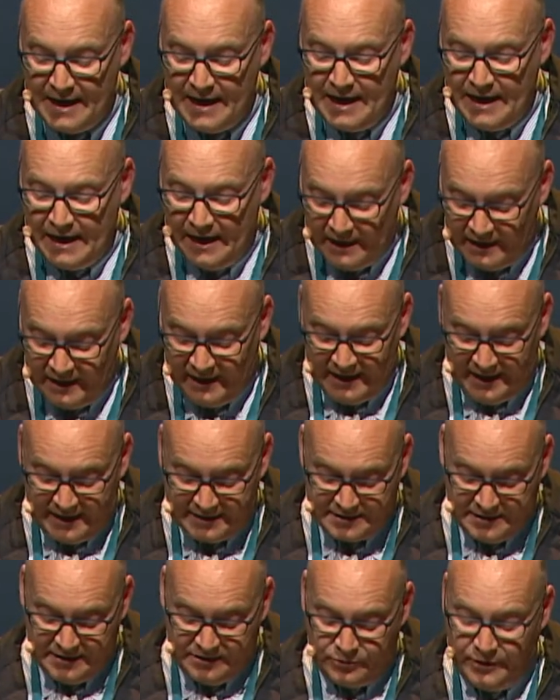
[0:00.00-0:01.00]
in the
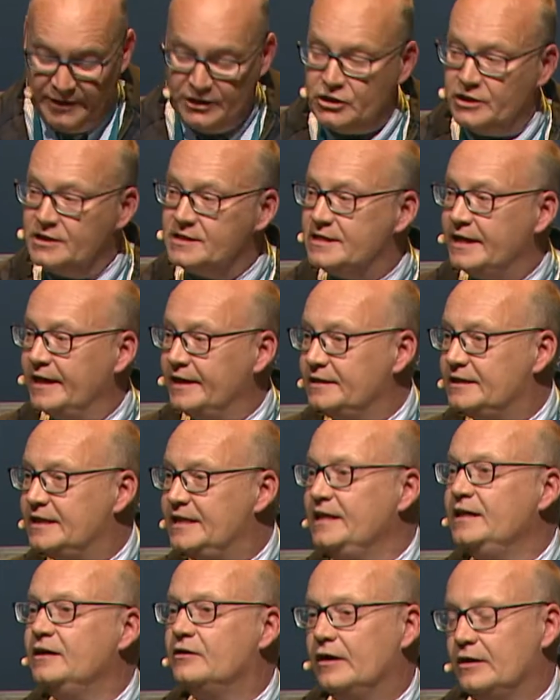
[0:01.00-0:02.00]
Arctic regions, and
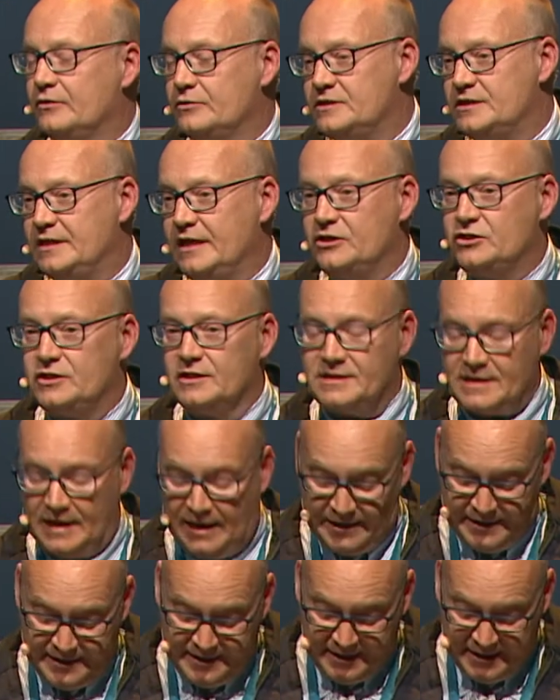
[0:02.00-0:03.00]
key ground stations
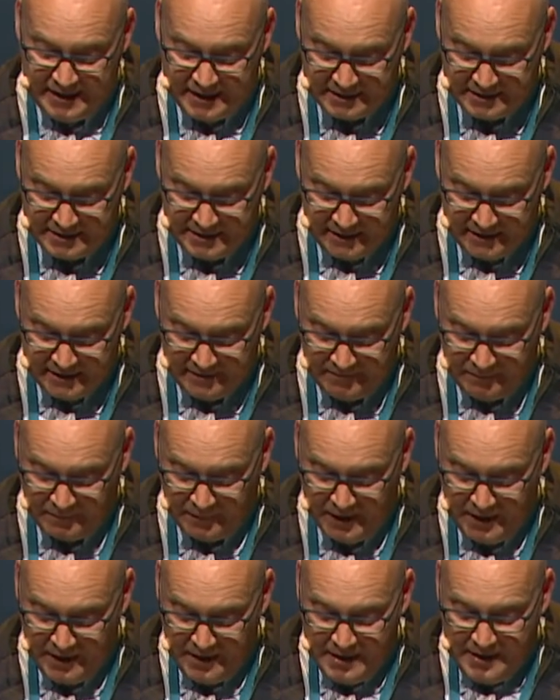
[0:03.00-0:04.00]
are in the Arctic.
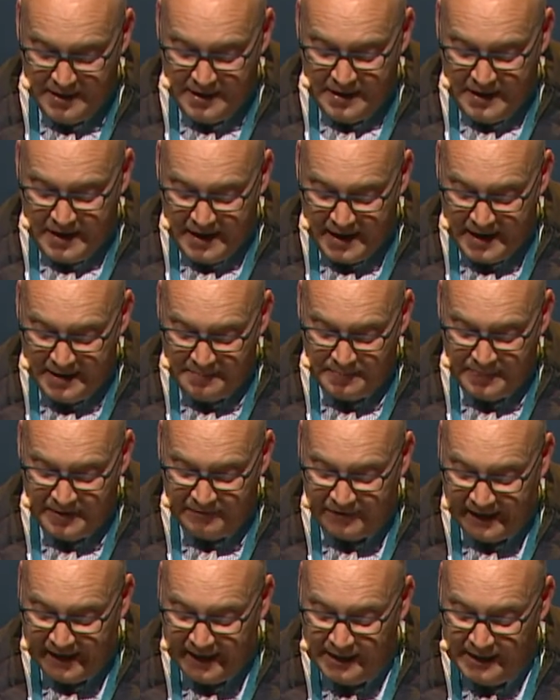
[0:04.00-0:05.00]
The
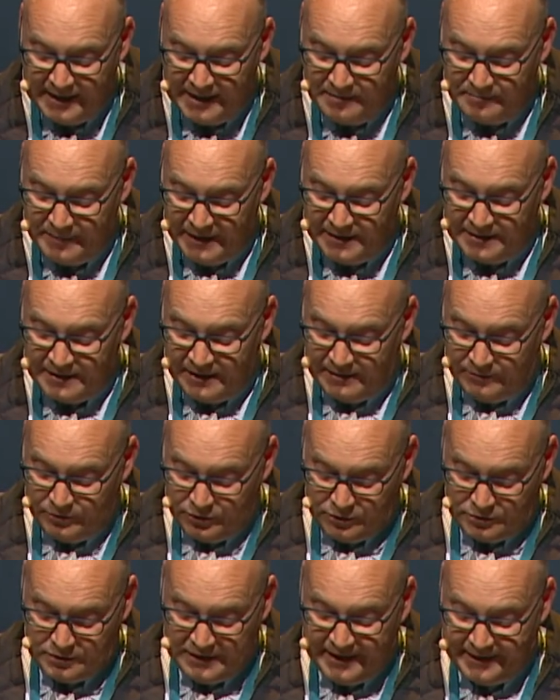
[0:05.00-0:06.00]
final element that I
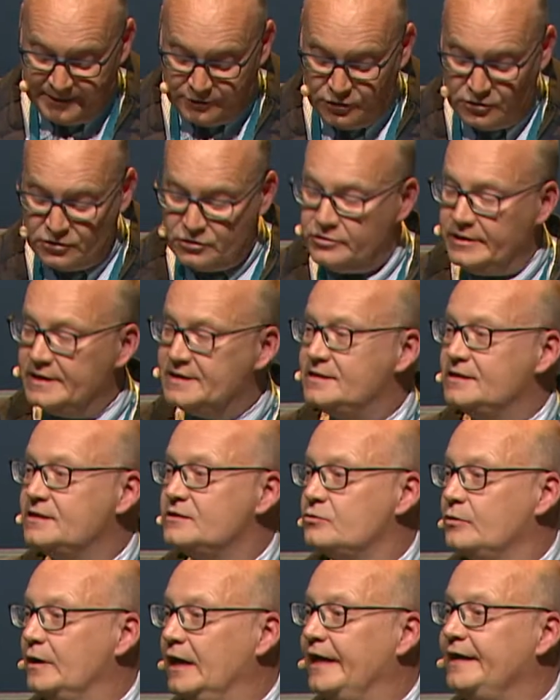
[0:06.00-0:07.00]
would like to stress
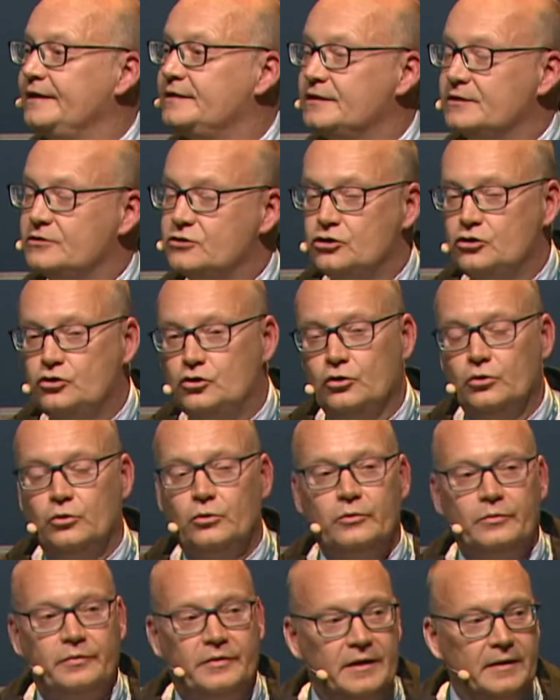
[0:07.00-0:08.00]
is related to
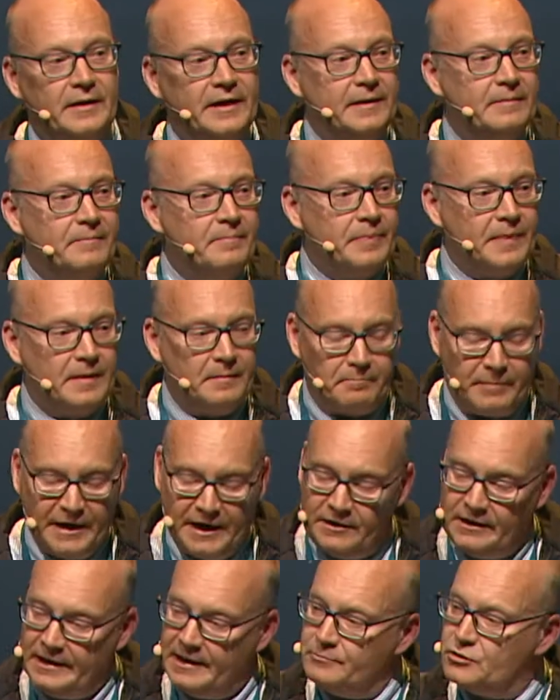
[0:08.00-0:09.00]
the
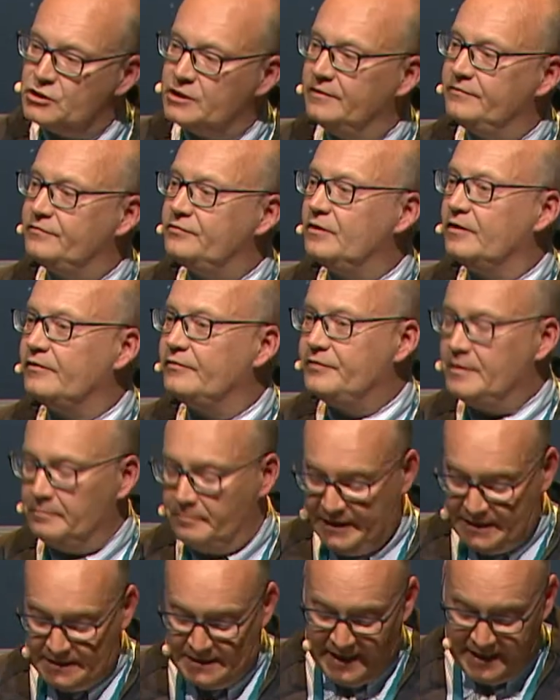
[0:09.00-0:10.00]
paradigm shift of the
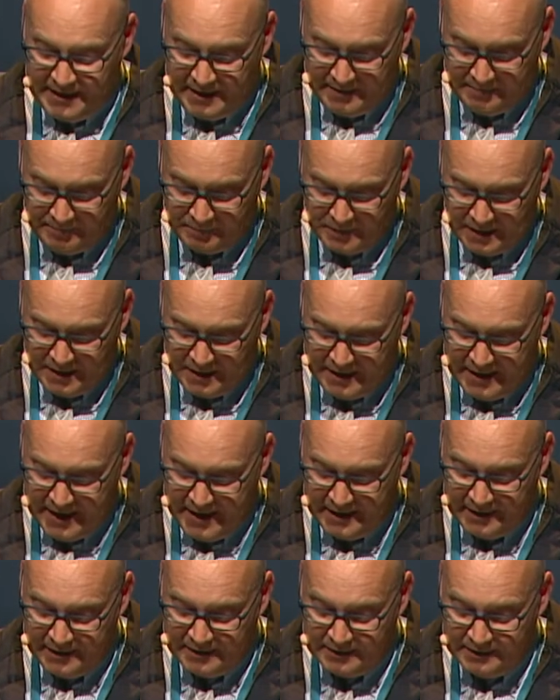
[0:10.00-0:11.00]
big data
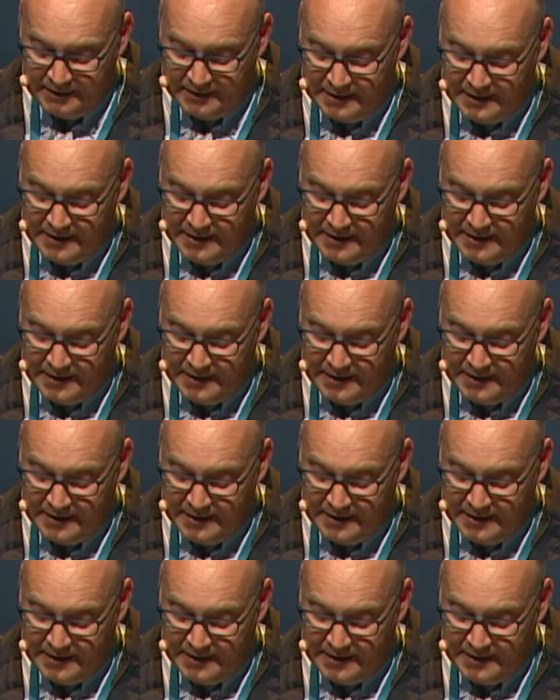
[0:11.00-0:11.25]
angle.